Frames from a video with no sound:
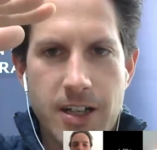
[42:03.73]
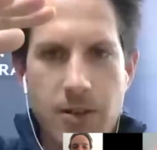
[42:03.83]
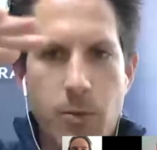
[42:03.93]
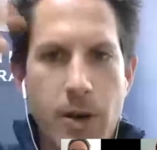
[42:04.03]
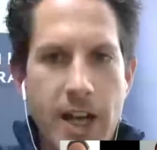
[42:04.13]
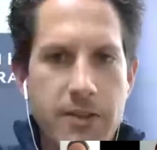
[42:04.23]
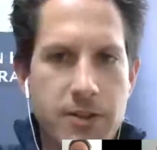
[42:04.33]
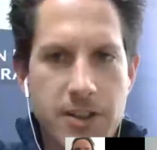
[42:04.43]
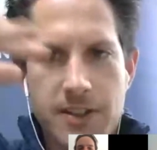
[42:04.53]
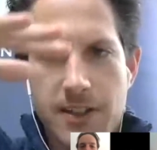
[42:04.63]
wave
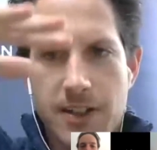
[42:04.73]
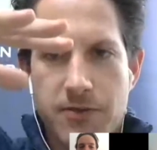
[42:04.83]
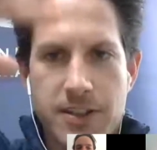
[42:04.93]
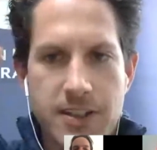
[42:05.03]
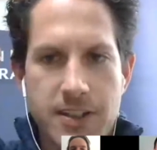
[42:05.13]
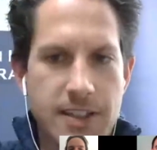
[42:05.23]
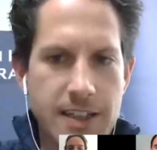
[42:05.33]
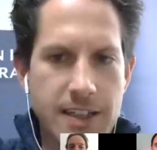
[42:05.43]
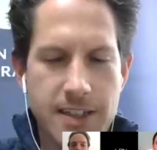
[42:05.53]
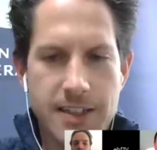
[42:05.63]
of
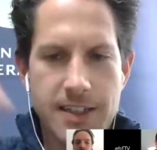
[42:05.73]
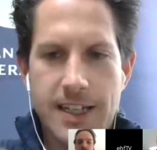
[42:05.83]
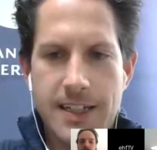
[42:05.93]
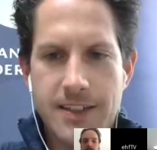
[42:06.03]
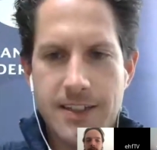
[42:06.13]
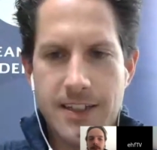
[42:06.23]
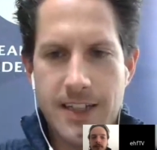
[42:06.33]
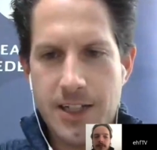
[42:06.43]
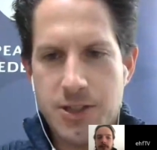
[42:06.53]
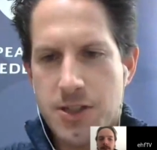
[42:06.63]
success and can
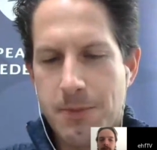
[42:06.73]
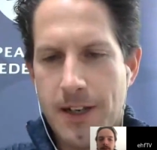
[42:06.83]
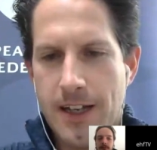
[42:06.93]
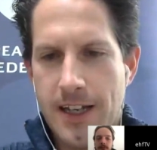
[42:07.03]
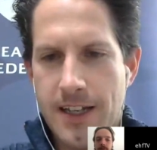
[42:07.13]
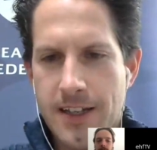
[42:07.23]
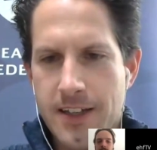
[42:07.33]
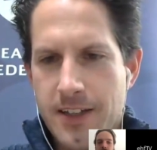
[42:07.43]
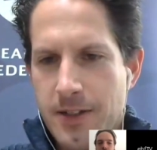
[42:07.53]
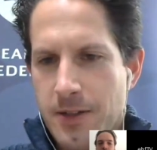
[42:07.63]
actually play,
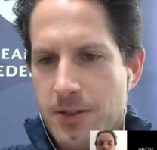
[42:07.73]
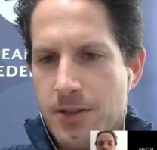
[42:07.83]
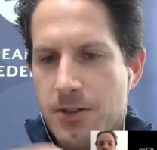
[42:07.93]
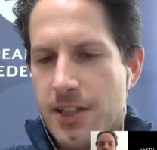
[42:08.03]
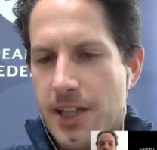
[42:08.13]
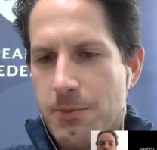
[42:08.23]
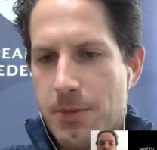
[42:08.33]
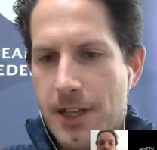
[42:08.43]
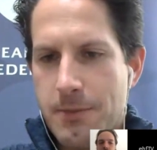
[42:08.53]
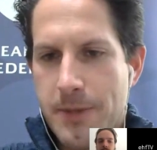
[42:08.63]
so to say,
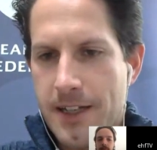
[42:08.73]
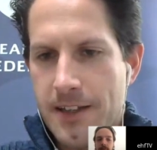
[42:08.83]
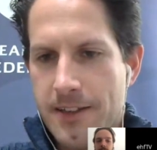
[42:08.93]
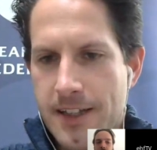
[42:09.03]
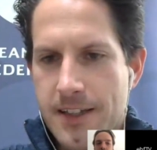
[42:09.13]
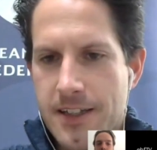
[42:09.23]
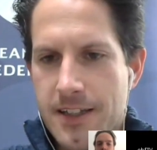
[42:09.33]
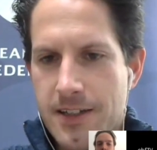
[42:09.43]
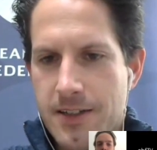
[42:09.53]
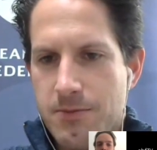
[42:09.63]
play better than
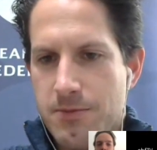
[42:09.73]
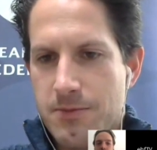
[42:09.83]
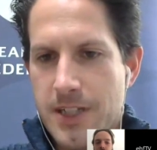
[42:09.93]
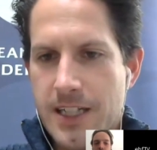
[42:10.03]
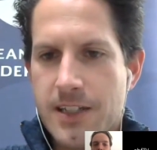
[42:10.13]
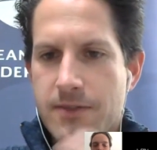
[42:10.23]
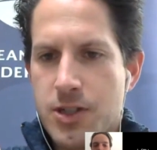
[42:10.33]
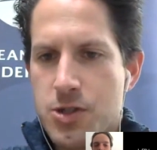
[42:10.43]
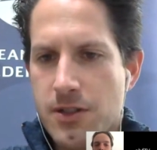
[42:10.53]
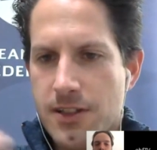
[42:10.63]
the
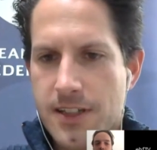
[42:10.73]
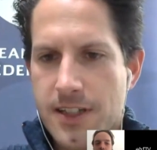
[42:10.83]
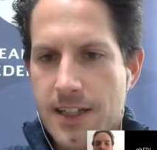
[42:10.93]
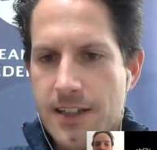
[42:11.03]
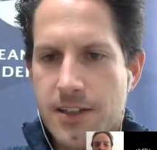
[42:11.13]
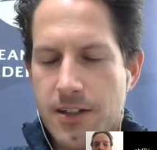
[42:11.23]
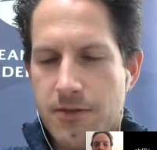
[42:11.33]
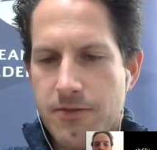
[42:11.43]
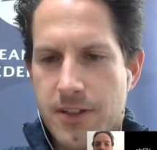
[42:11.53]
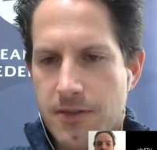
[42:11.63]
individual skills
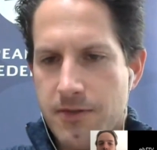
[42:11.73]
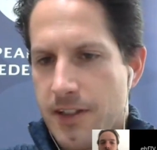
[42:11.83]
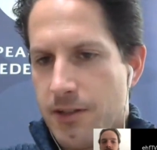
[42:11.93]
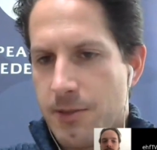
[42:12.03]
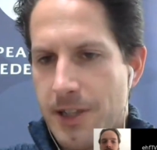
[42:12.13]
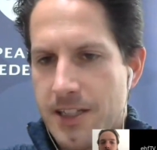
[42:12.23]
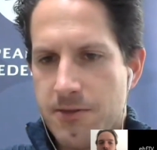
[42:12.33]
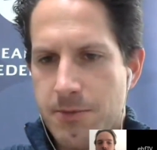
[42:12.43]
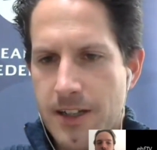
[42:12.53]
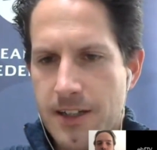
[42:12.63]
of their
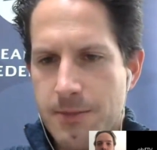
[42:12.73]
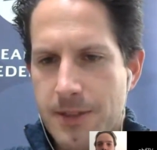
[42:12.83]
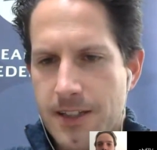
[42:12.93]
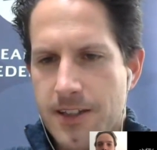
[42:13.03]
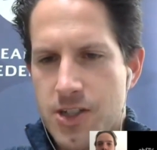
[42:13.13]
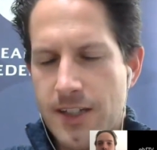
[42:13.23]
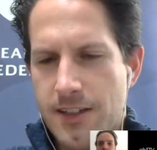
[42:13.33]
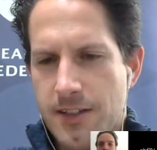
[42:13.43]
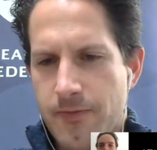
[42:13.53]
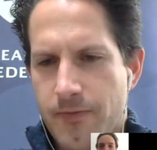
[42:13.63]
respective players might suggest?